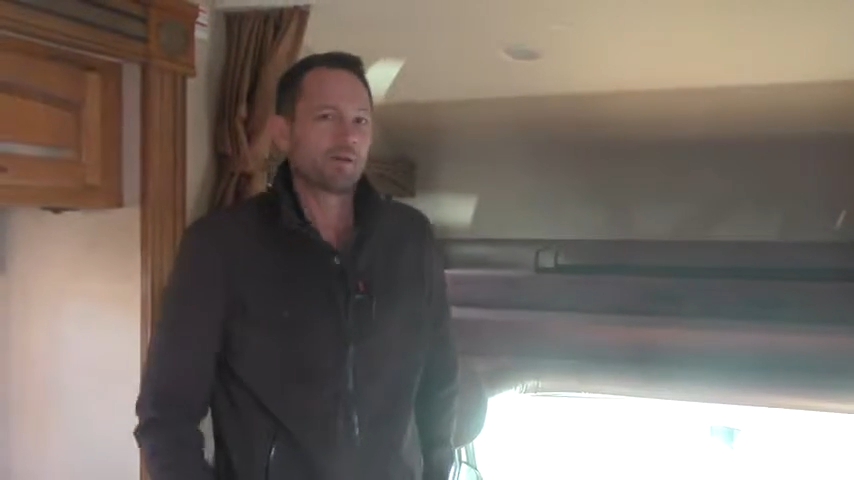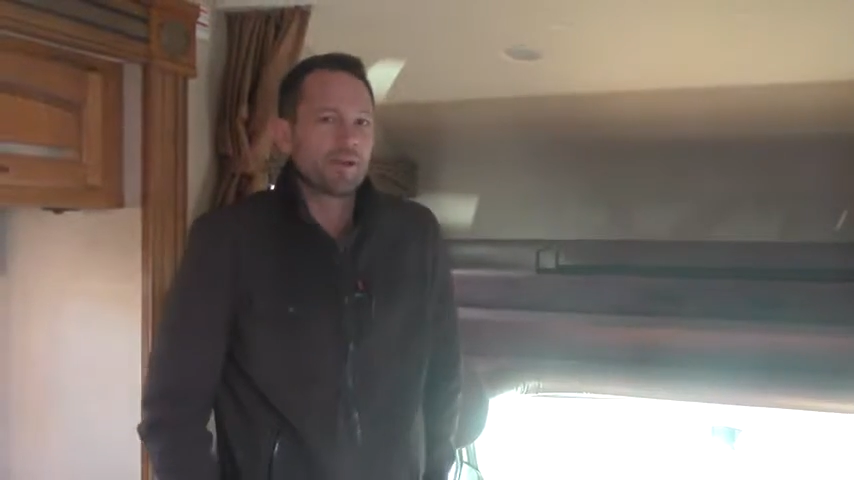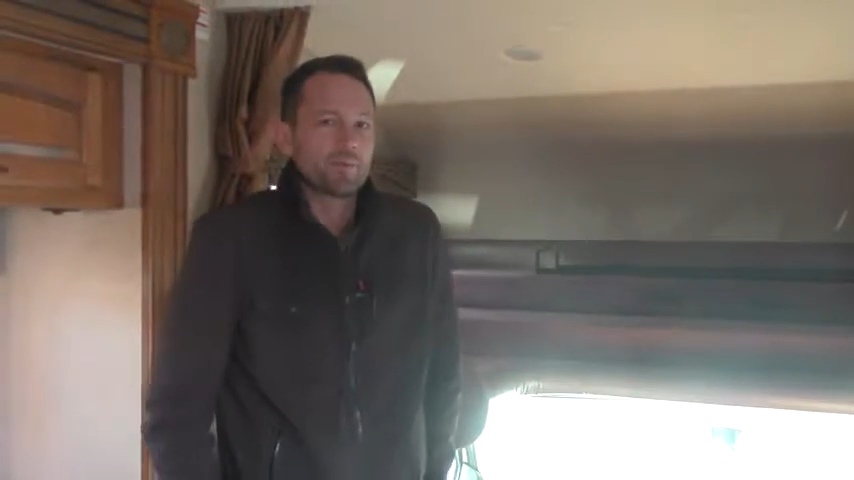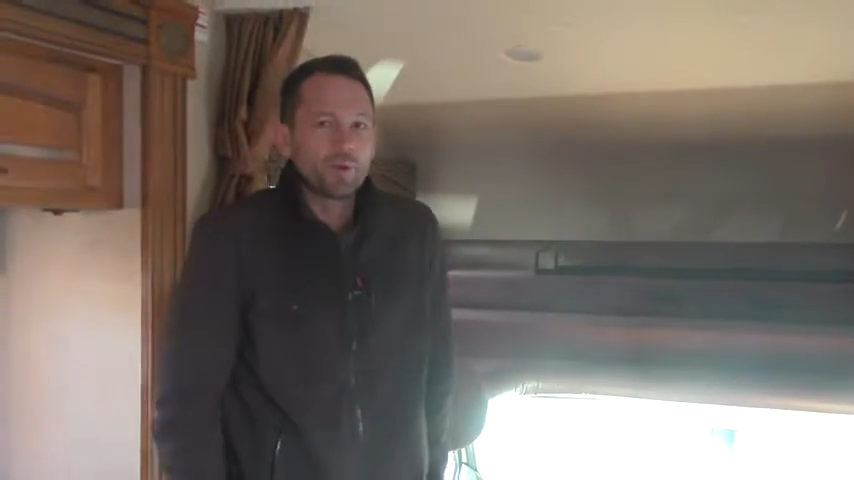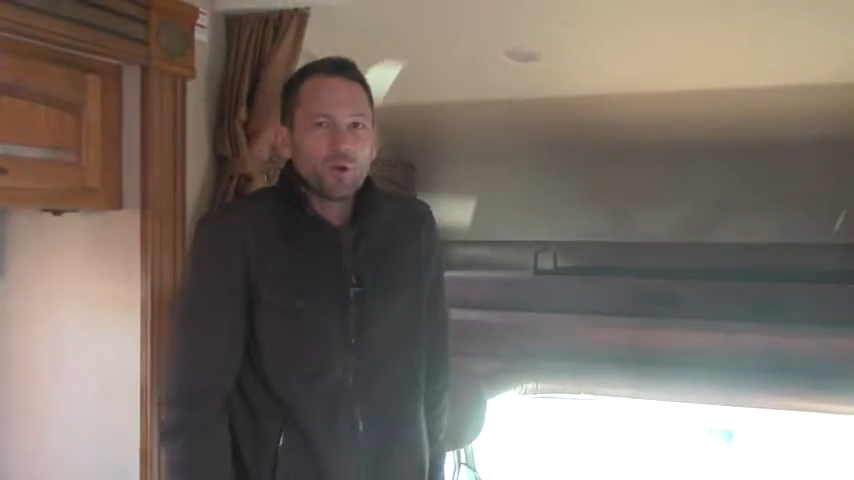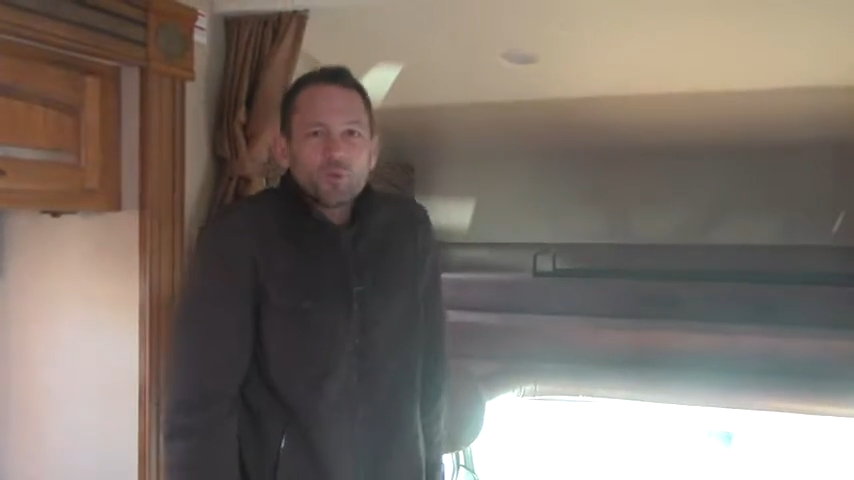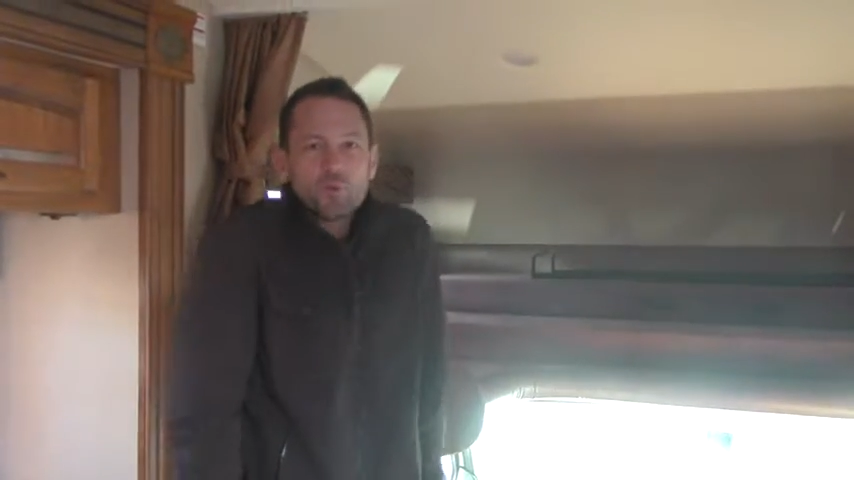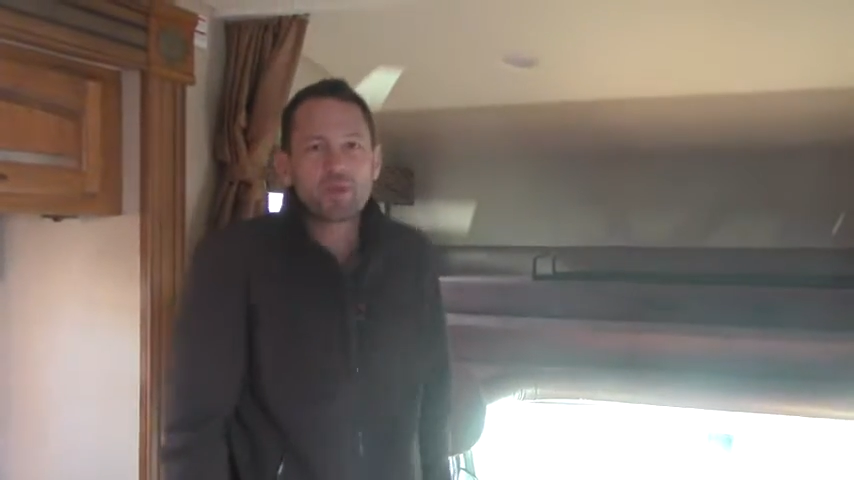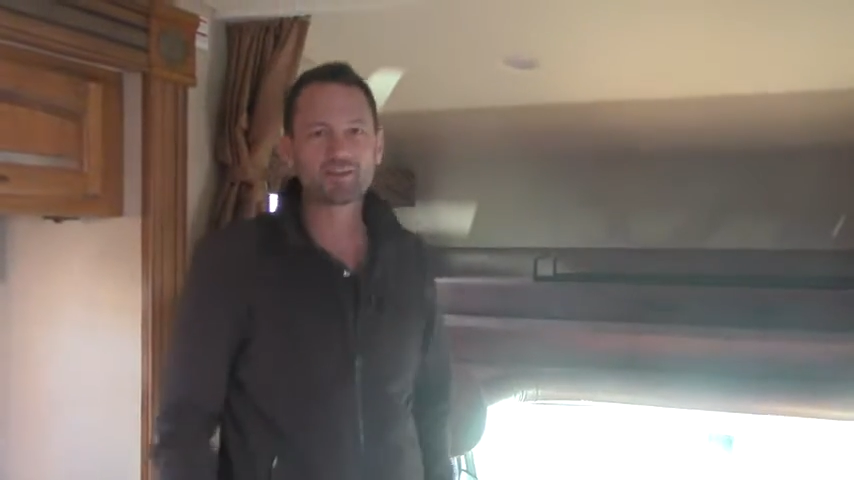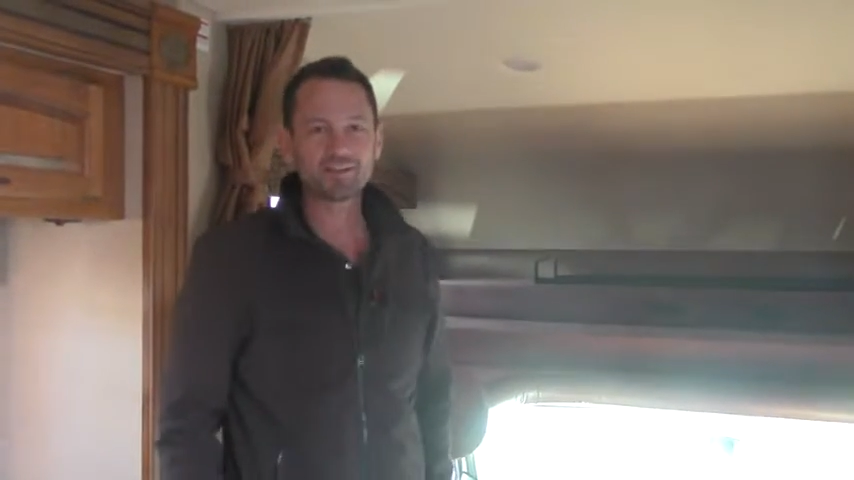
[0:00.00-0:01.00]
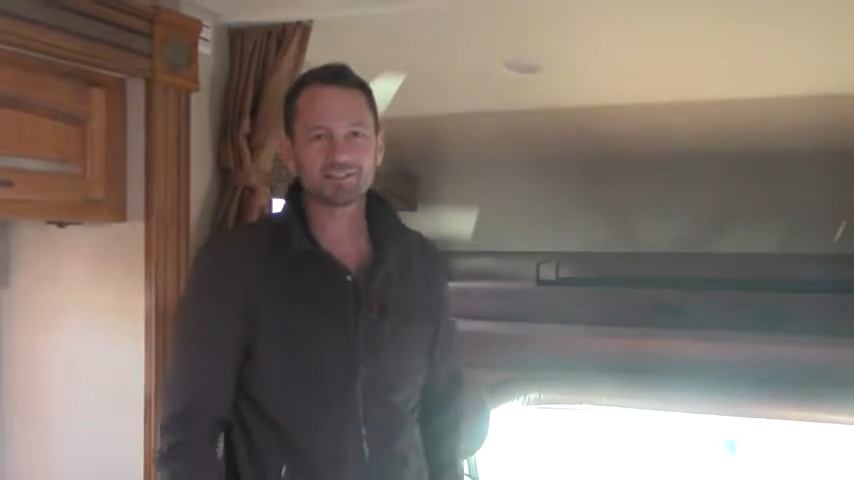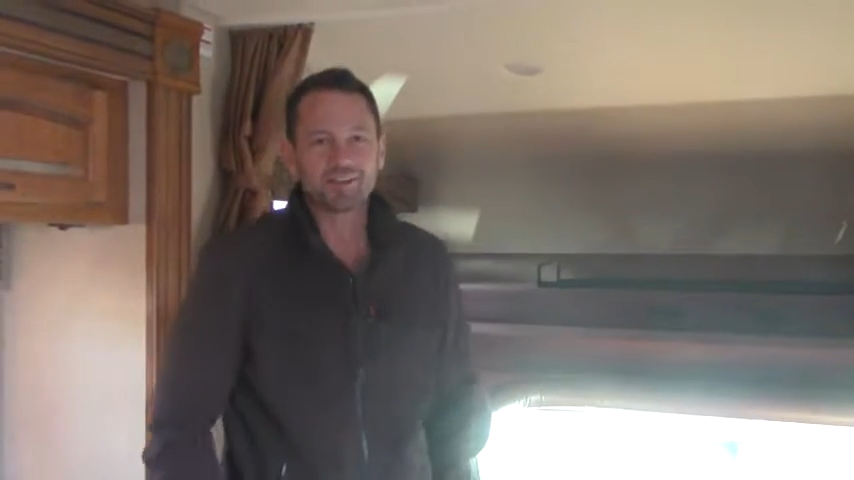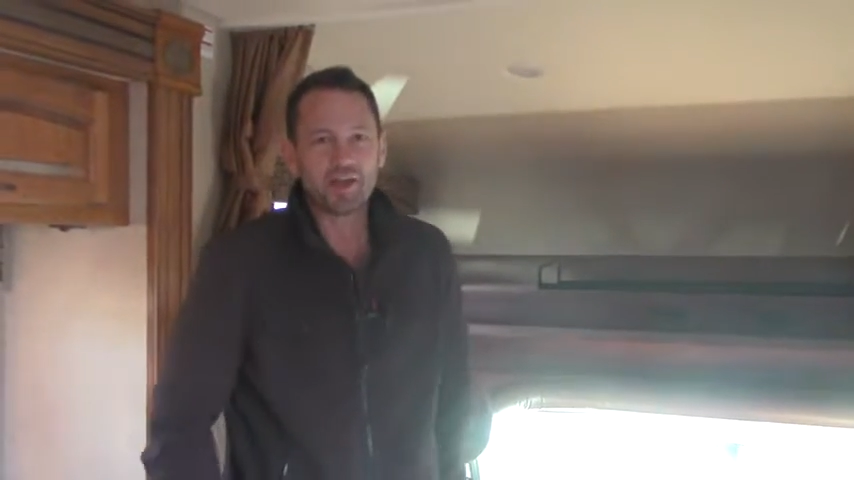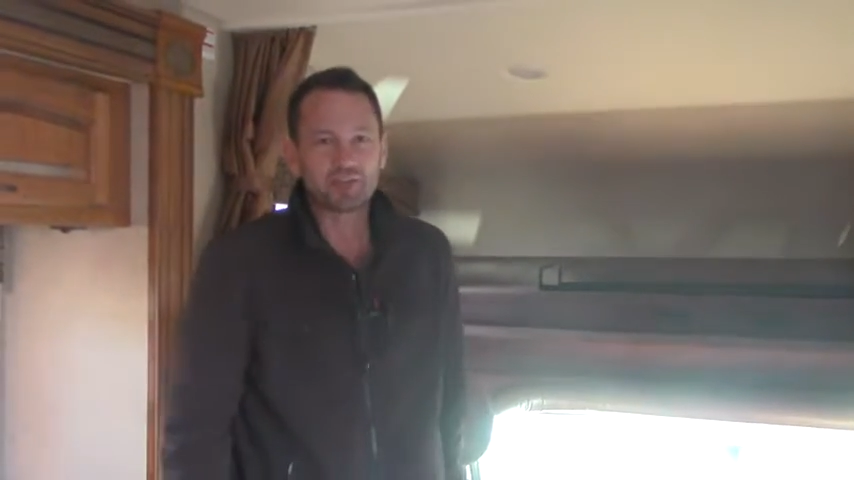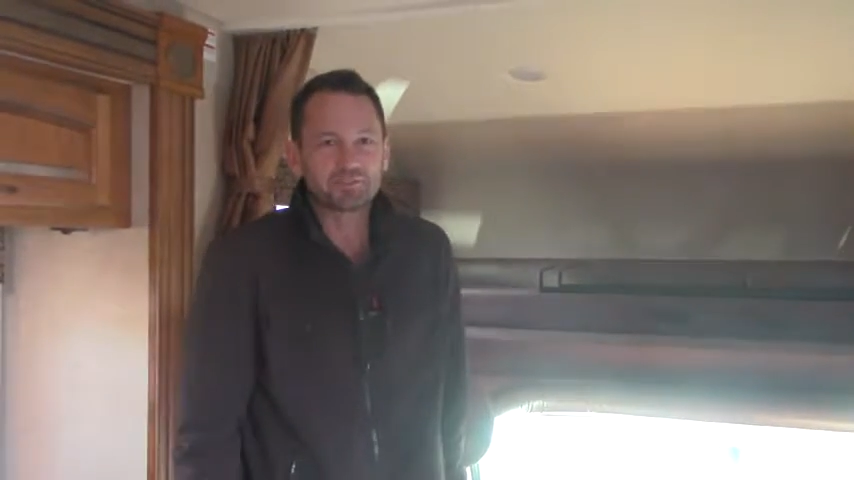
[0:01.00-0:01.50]
All right, Burr, we made it
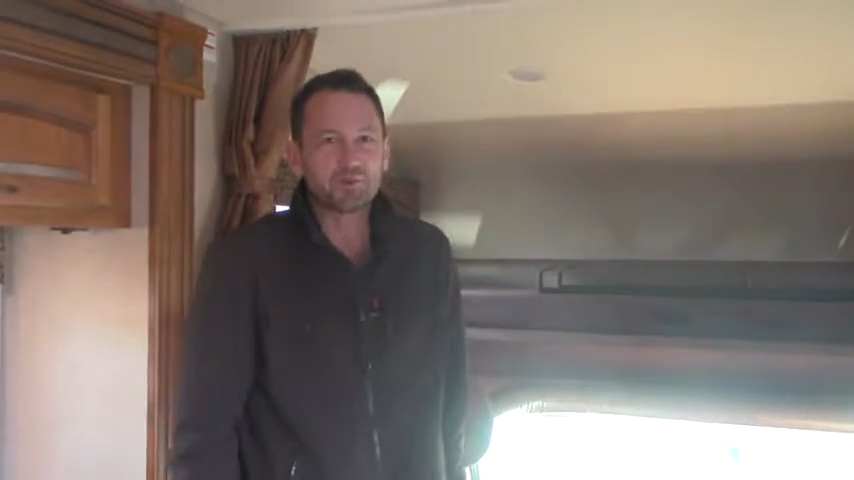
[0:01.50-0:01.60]
inside.